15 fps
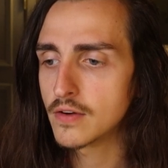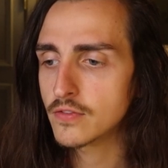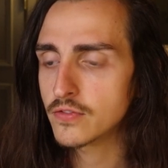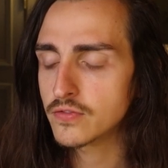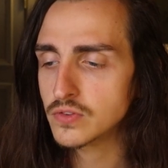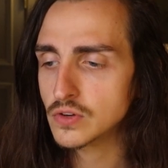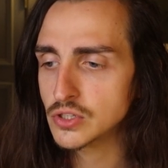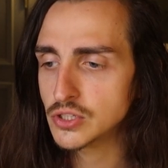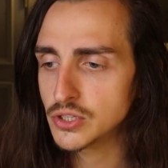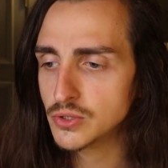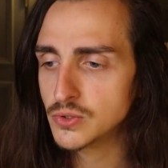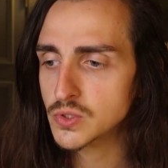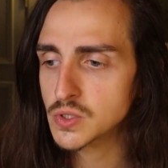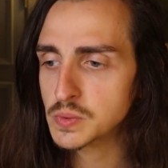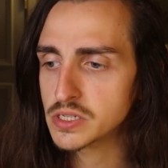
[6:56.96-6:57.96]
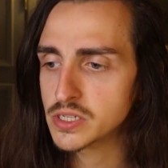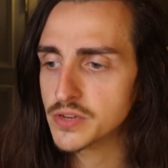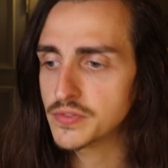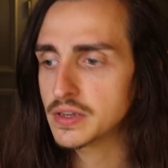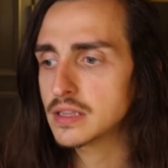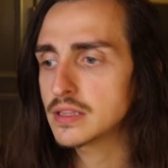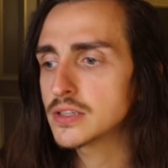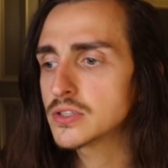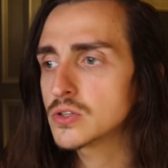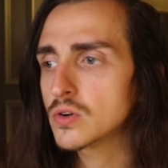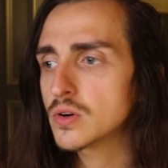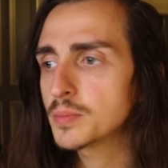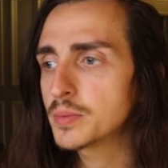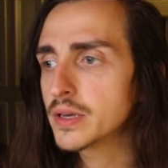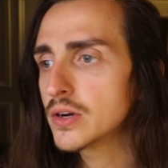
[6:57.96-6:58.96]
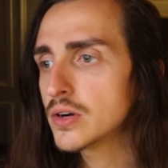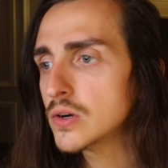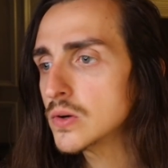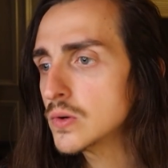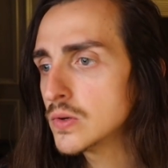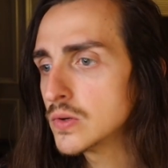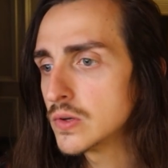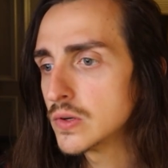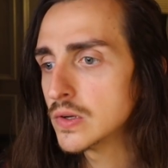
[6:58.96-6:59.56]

for you specifically, Scorpio,